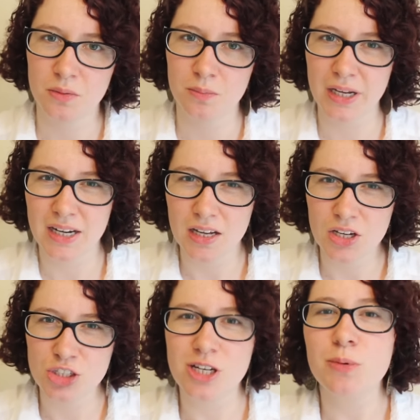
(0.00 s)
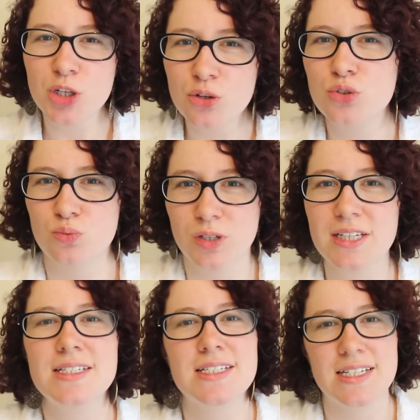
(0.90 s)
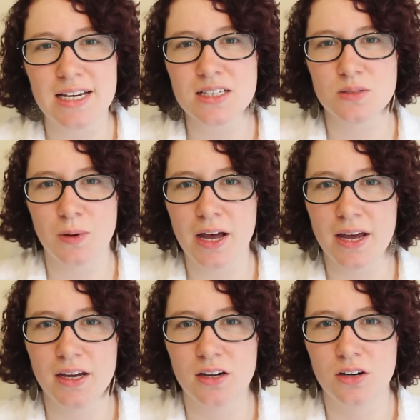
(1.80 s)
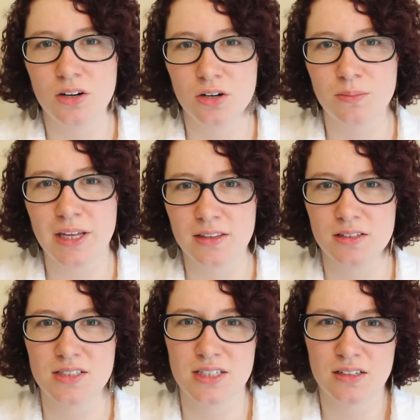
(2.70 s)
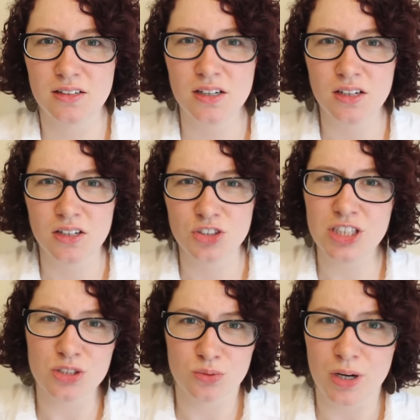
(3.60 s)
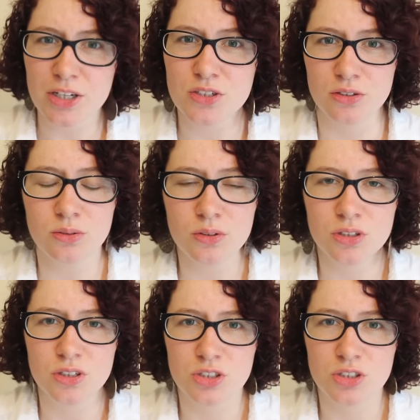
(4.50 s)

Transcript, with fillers: But Scheper-Hughes really stands by her methods, and she has a right to.